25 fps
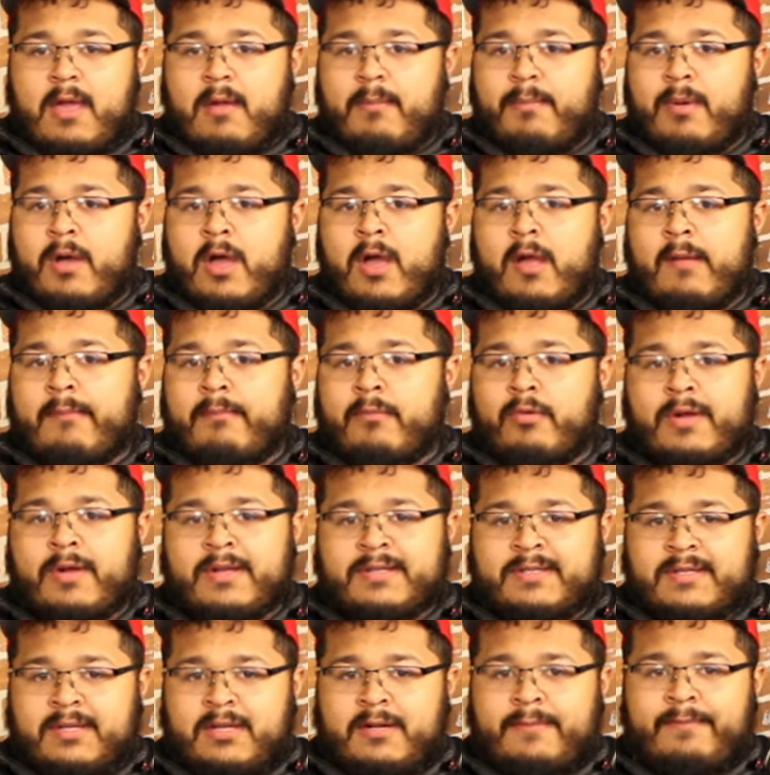But,
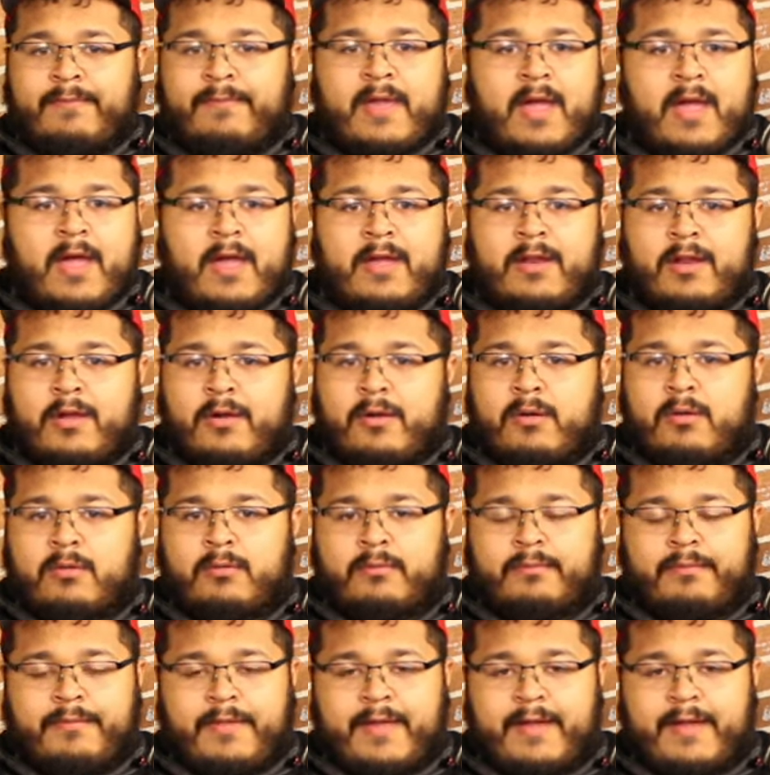Marissa, I know,